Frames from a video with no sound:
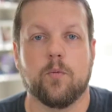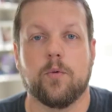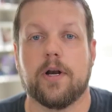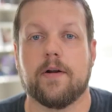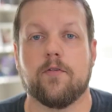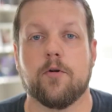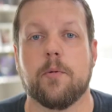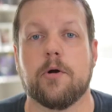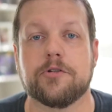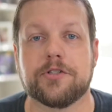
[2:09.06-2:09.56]

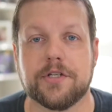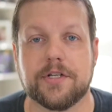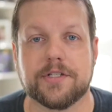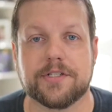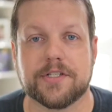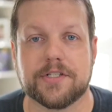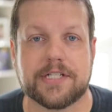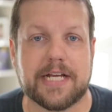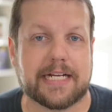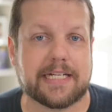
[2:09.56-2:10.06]
Whenever motion is
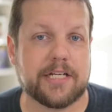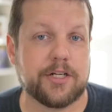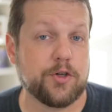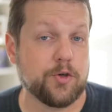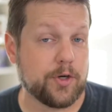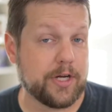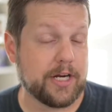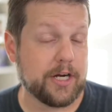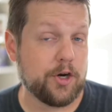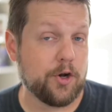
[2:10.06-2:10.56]
detected,
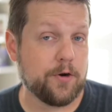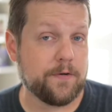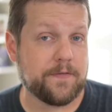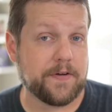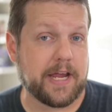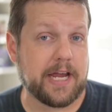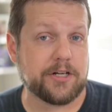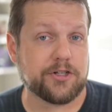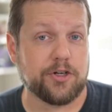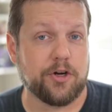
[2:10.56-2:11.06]
you'll get a
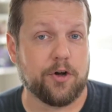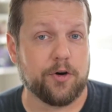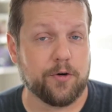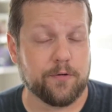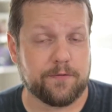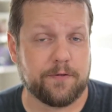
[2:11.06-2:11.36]
notification on your